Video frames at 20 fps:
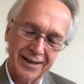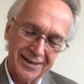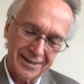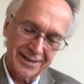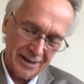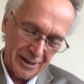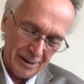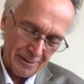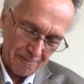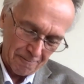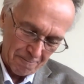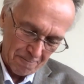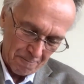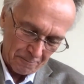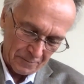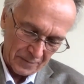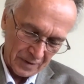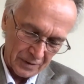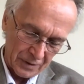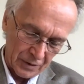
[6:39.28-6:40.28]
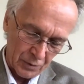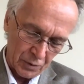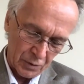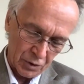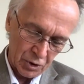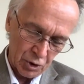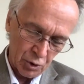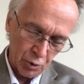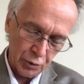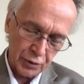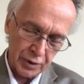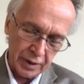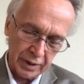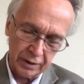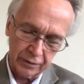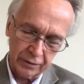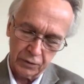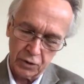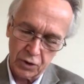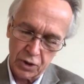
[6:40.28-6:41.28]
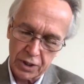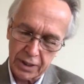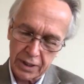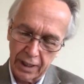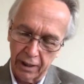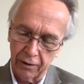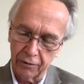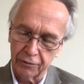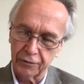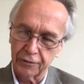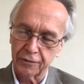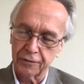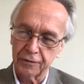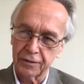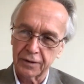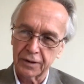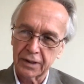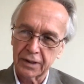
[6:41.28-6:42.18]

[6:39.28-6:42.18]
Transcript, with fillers: Do you think of yourself,